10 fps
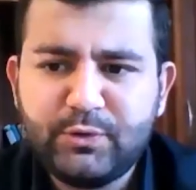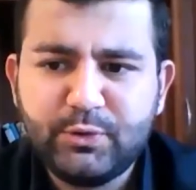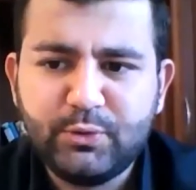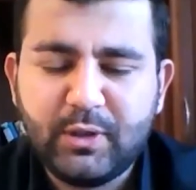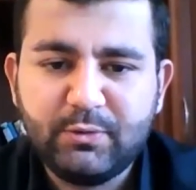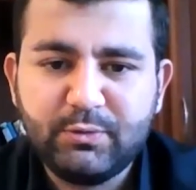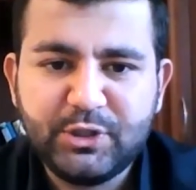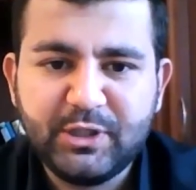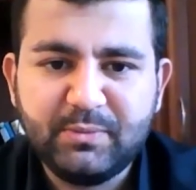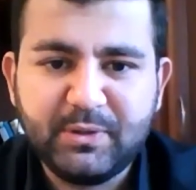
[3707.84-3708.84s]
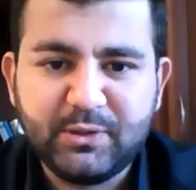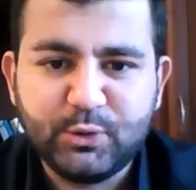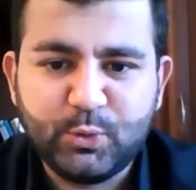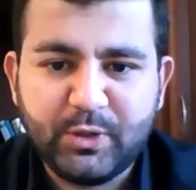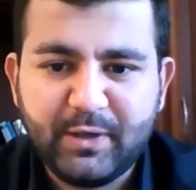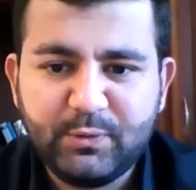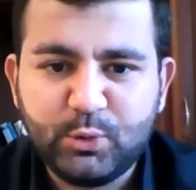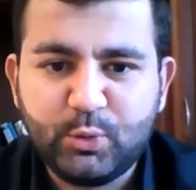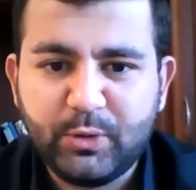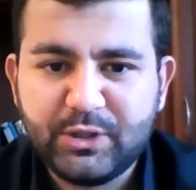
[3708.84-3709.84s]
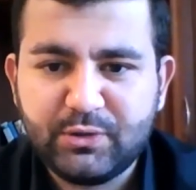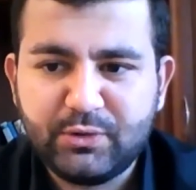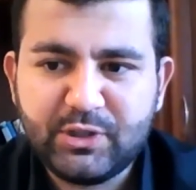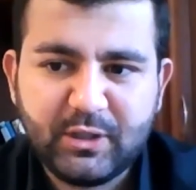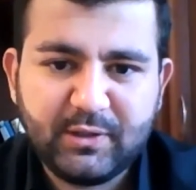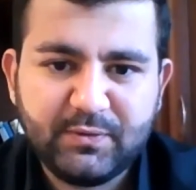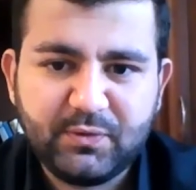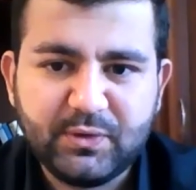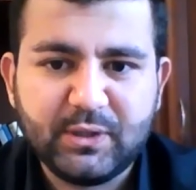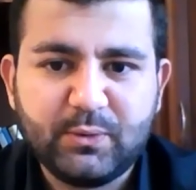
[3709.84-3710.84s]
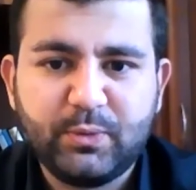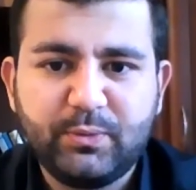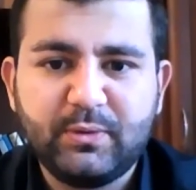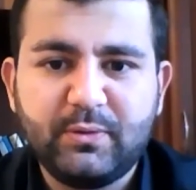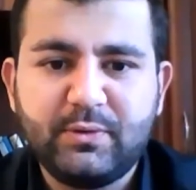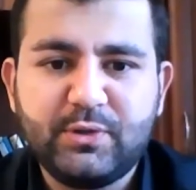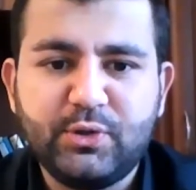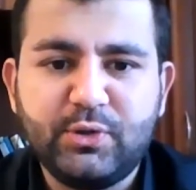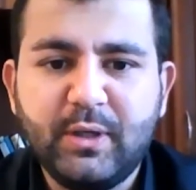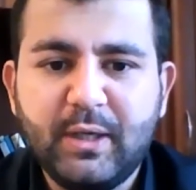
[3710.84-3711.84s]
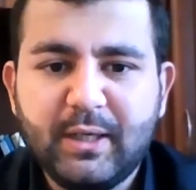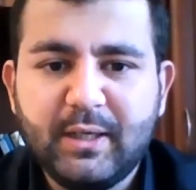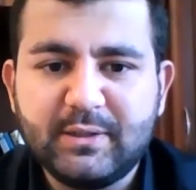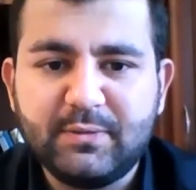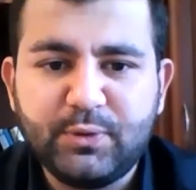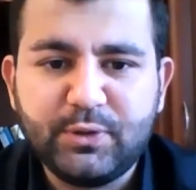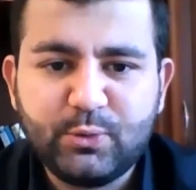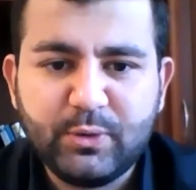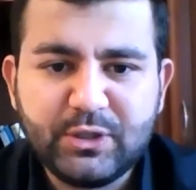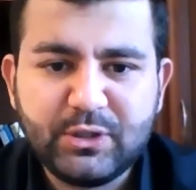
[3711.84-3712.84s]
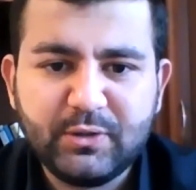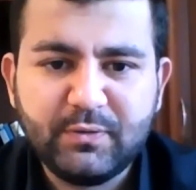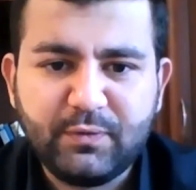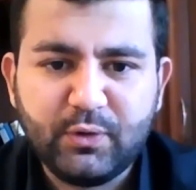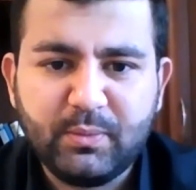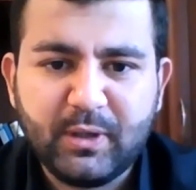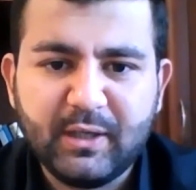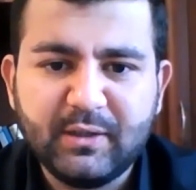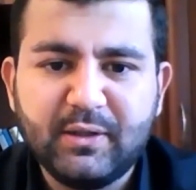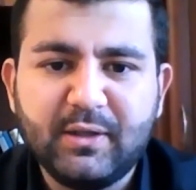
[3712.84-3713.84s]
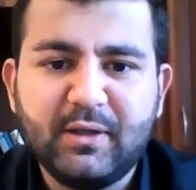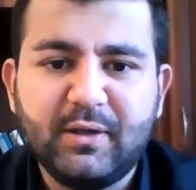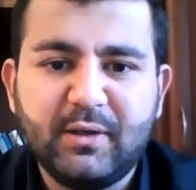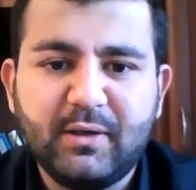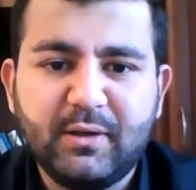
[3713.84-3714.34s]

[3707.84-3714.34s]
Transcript: to our chat because we have two questions on chat. After that, we will return. The first question from Anna,